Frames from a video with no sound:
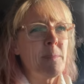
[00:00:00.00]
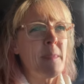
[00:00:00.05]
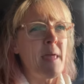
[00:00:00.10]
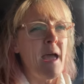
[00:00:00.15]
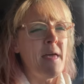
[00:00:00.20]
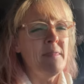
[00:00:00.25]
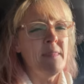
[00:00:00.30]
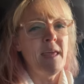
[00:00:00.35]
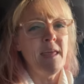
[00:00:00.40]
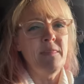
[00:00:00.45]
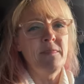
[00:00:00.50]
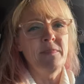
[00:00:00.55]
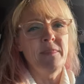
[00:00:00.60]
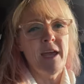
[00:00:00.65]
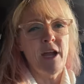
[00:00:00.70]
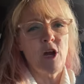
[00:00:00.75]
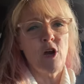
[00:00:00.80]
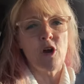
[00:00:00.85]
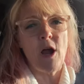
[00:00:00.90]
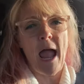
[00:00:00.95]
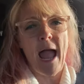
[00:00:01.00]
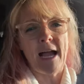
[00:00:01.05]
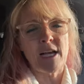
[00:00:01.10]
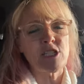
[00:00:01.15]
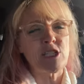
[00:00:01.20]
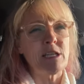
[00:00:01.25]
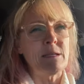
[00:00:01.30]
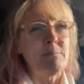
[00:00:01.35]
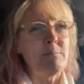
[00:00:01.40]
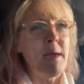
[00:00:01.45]
and then they're
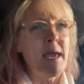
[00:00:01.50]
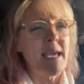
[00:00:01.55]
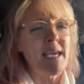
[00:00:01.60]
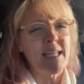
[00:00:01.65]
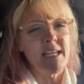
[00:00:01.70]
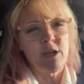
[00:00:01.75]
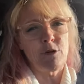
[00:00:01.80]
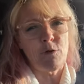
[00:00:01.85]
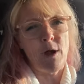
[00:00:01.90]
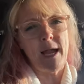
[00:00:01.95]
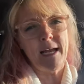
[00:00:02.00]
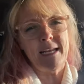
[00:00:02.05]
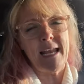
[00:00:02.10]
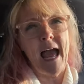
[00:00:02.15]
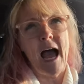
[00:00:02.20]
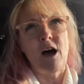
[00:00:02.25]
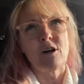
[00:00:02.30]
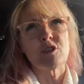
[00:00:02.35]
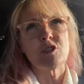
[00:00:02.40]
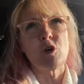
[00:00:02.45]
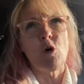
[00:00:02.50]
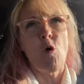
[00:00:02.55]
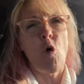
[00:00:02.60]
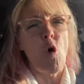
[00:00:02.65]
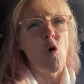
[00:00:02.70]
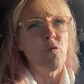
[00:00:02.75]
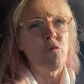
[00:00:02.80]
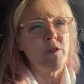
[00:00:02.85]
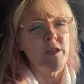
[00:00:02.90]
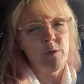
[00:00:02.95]
actually making it right now so
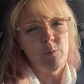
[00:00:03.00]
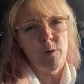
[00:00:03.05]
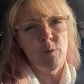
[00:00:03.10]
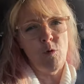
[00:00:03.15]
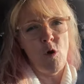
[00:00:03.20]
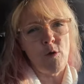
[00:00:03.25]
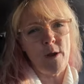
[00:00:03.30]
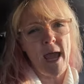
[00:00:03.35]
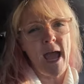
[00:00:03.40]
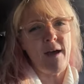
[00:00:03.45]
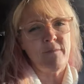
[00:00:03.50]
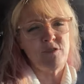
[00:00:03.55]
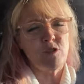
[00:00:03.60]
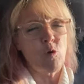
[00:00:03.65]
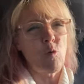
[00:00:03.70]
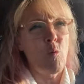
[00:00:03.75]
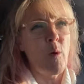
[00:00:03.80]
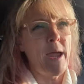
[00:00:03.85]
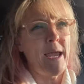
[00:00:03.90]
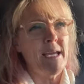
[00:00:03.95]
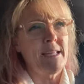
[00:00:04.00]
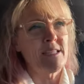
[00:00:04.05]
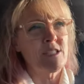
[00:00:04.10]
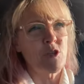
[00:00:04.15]
hopefully we won't have to wait.